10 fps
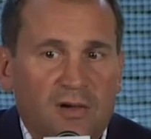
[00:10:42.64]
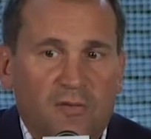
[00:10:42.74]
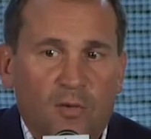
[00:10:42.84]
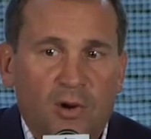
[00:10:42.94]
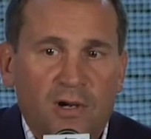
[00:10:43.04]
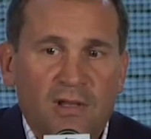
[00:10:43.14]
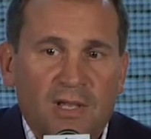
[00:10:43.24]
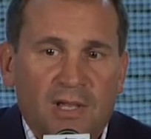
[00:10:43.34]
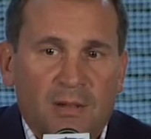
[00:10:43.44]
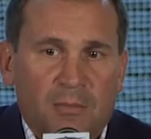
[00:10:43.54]
for it.
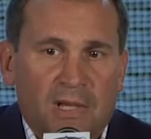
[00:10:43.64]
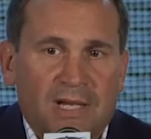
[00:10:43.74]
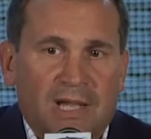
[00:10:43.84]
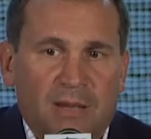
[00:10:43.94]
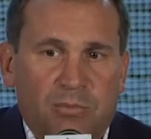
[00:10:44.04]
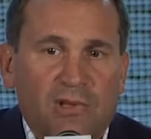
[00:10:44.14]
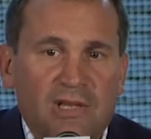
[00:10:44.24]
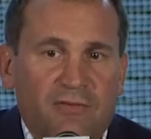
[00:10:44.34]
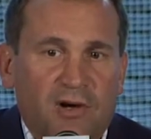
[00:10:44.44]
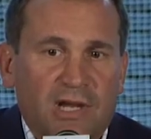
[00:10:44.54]
But I
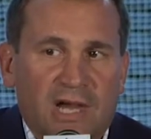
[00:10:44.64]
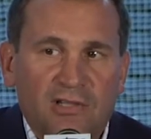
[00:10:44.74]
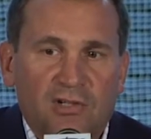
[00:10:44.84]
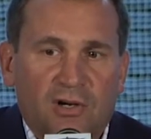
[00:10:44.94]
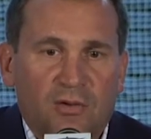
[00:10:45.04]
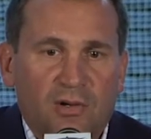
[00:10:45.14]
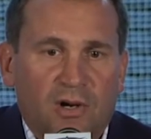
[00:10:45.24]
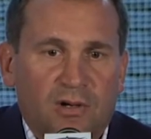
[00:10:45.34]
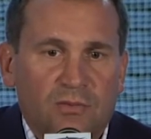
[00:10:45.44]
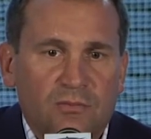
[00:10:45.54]
believe our guys
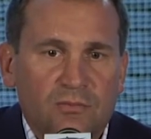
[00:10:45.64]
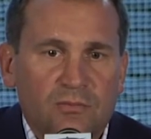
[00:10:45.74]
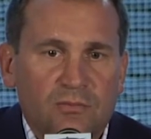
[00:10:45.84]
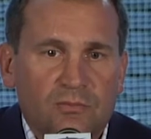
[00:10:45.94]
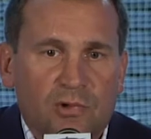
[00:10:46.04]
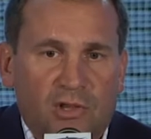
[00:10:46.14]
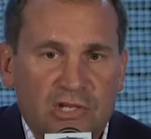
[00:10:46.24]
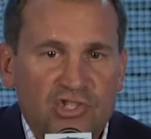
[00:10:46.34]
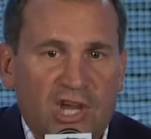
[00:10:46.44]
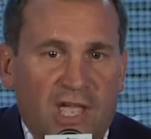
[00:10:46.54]
are
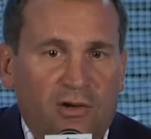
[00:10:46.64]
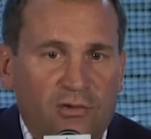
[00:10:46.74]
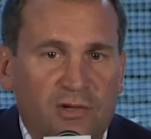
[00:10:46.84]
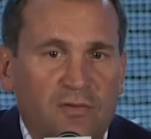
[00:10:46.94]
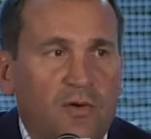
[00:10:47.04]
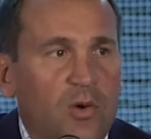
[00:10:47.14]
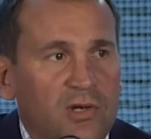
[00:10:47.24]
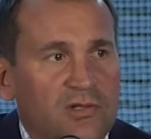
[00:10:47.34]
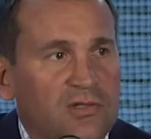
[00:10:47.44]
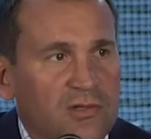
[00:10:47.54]
really channeled and
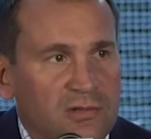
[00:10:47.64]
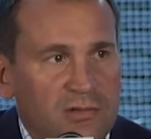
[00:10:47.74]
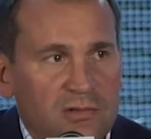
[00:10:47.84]
focused